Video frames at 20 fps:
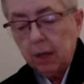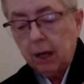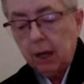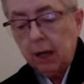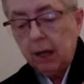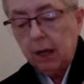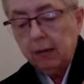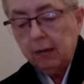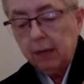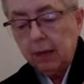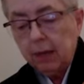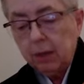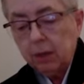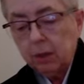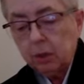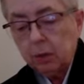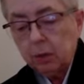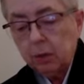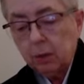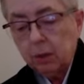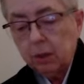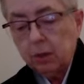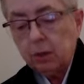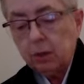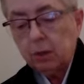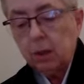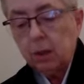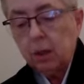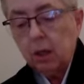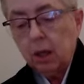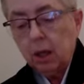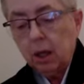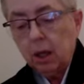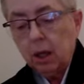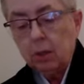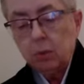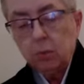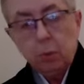and that choice is